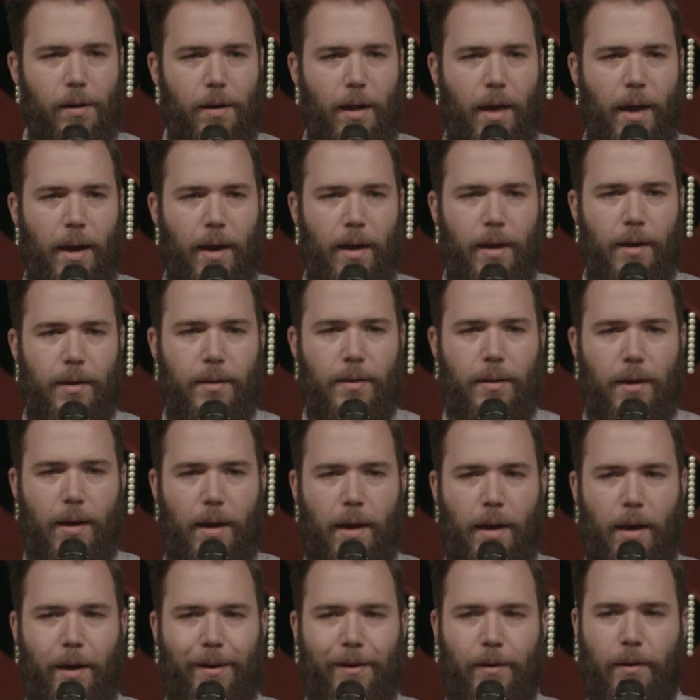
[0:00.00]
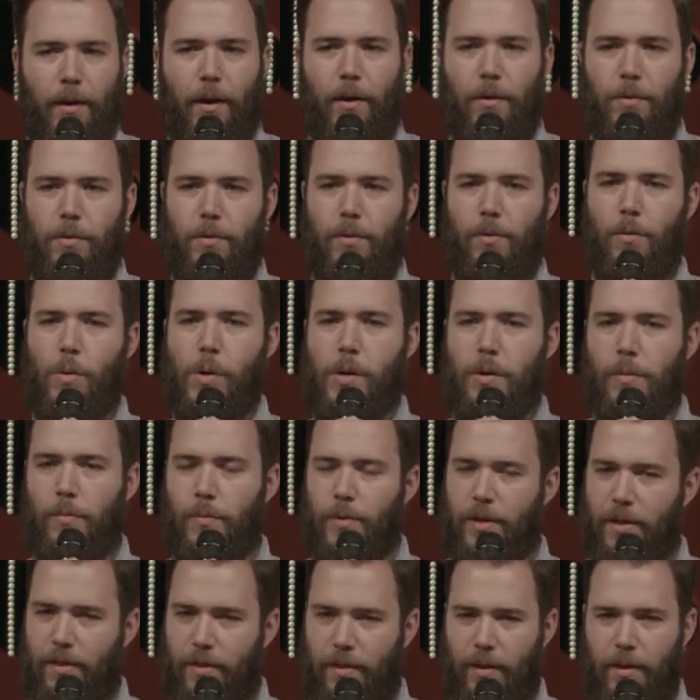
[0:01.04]
and uh,
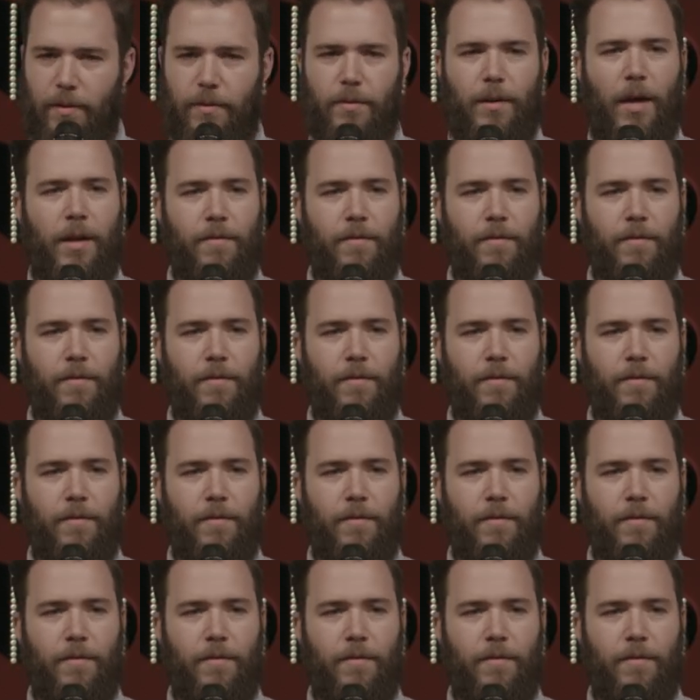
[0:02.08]
with